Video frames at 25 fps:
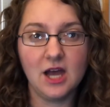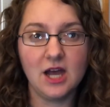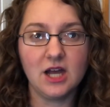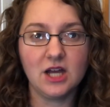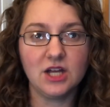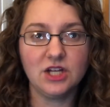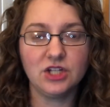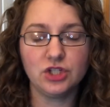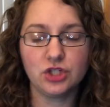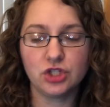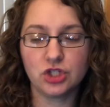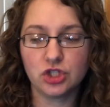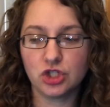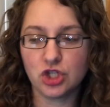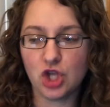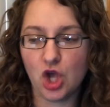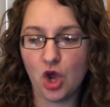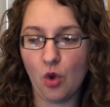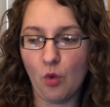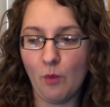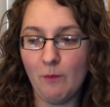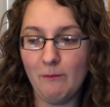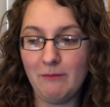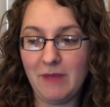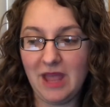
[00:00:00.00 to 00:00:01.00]
So
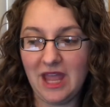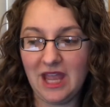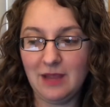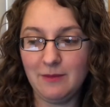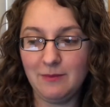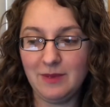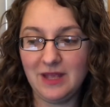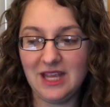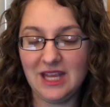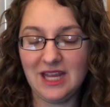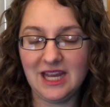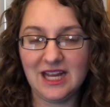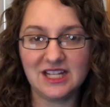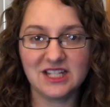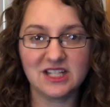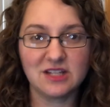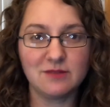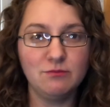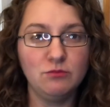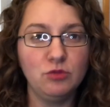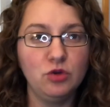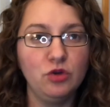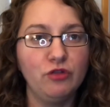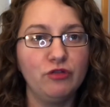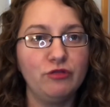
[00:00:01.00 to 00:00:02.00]
maybe it's a
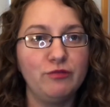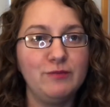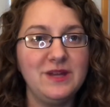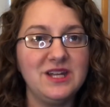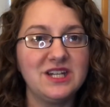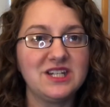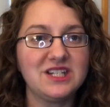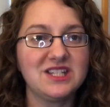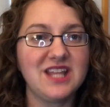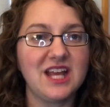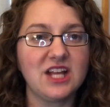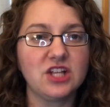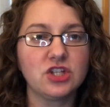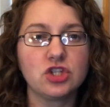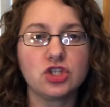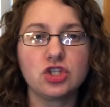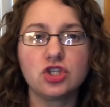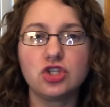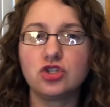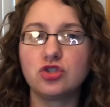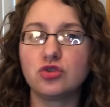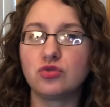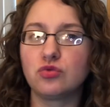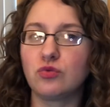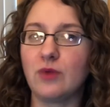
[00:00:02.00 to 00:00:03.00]
movement that
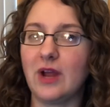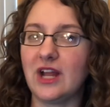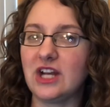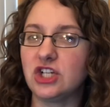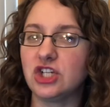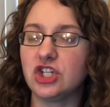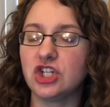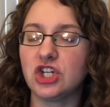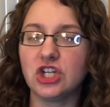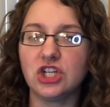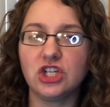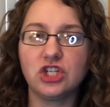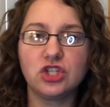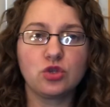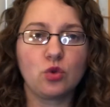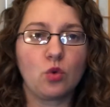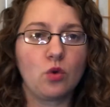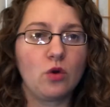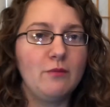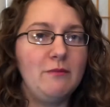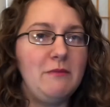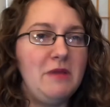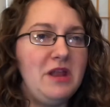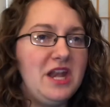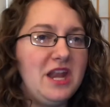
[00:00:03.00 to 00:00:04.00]
stretches or
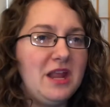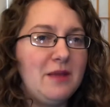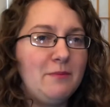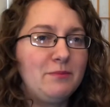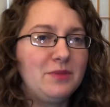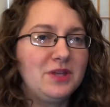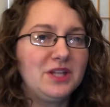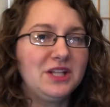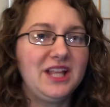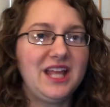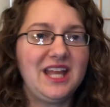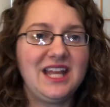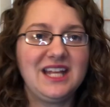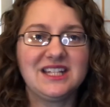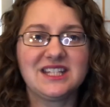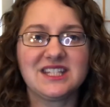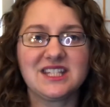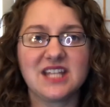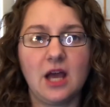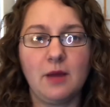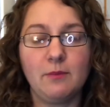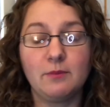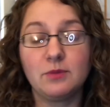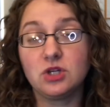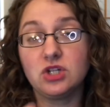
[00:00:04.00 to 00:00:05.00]
manipulates a
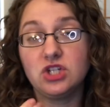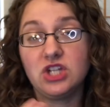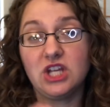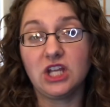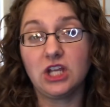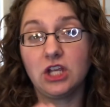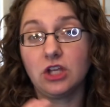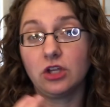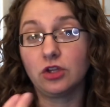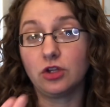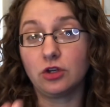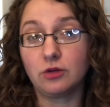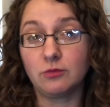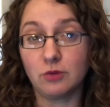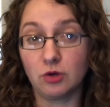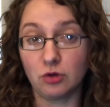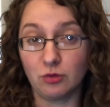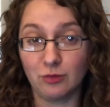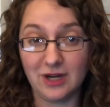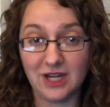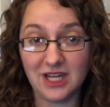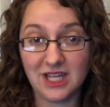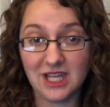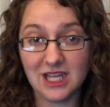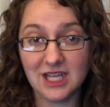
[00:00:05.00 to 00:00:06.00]
particular
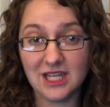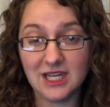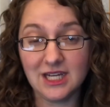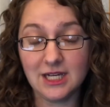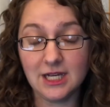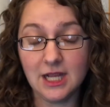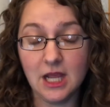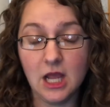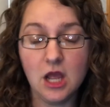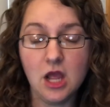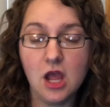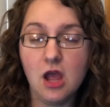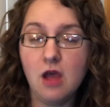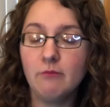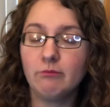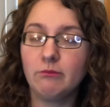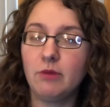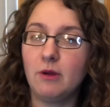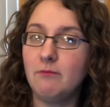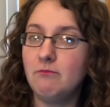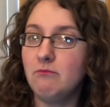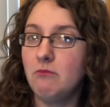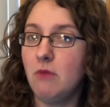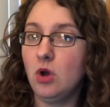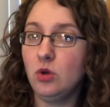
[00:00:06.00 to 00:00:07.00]
meridian, but
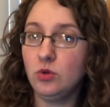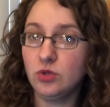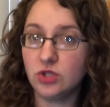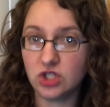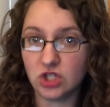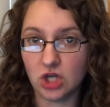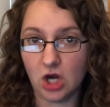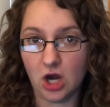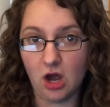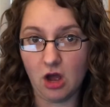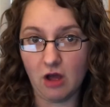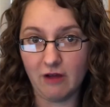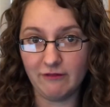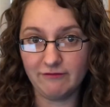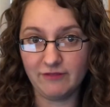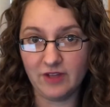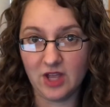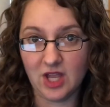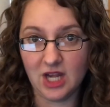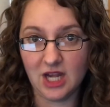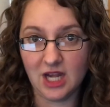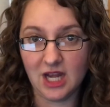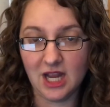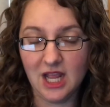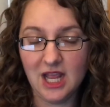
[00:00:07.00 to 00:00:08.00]
most
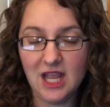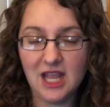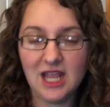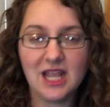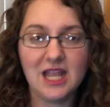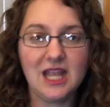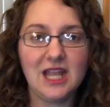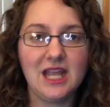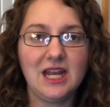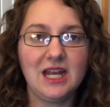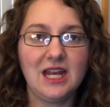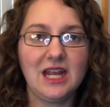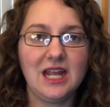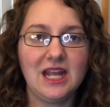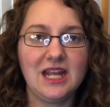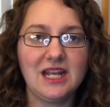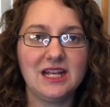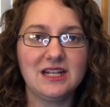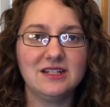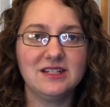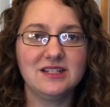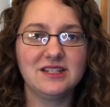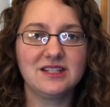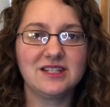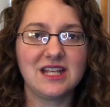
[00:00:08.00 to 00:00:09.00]
often it
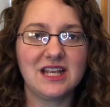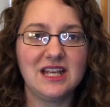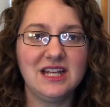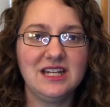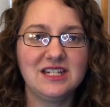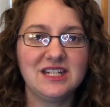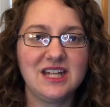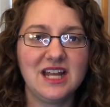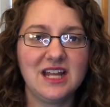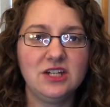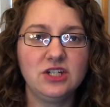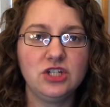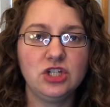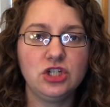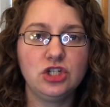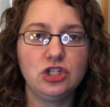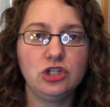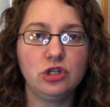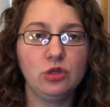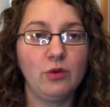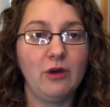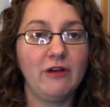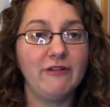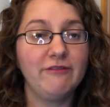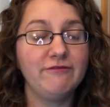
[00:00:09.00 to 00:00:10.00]
is intended to
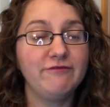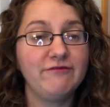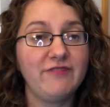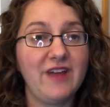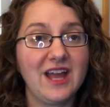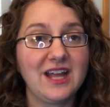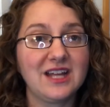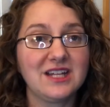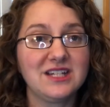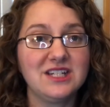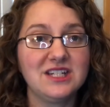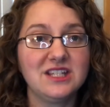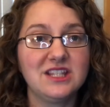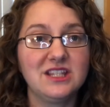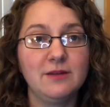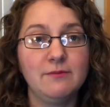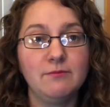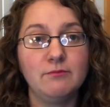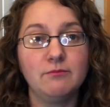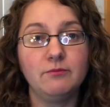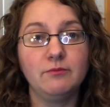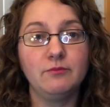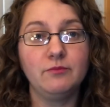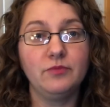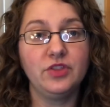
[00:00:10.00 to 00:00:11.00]
affect
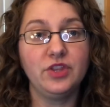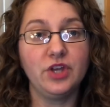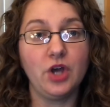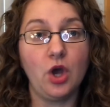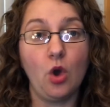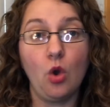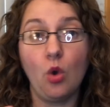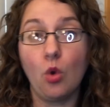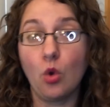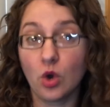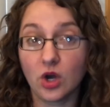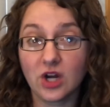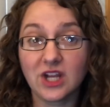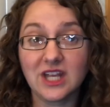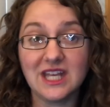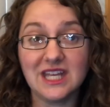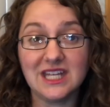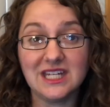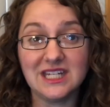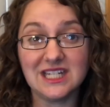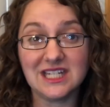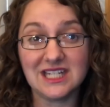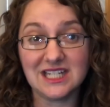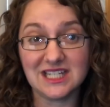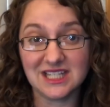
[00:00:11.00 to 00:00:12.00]
the organ
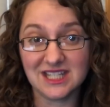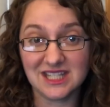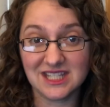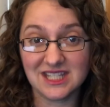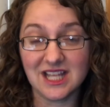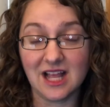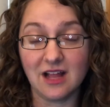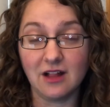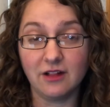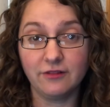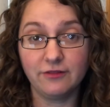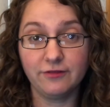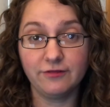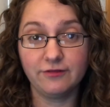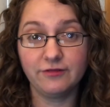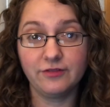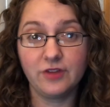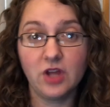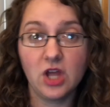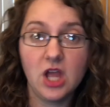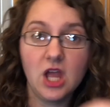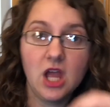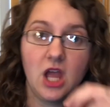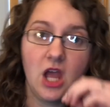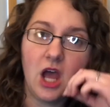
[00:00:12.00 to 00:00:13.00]
itself.
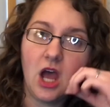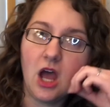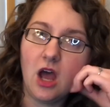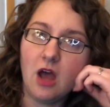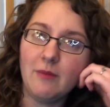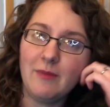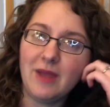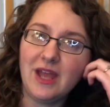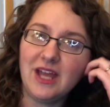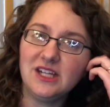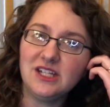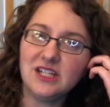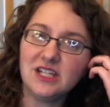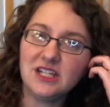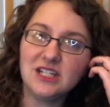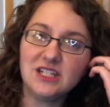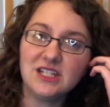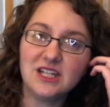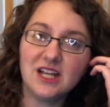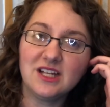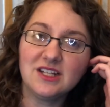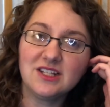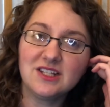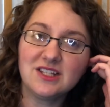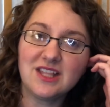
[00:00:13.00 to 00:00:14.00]
And it
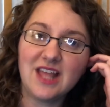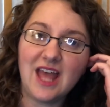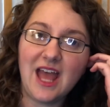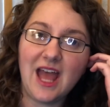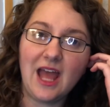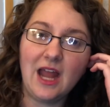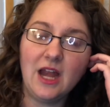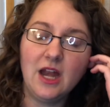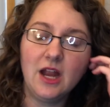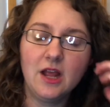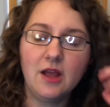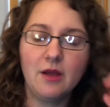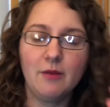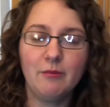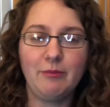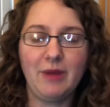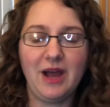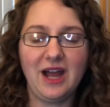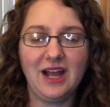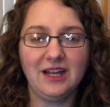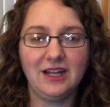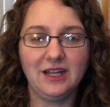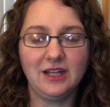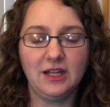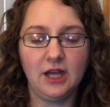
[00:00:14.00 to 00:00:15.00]
does that
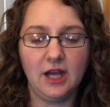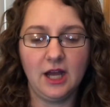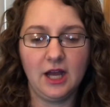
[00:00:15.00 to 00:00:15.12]
by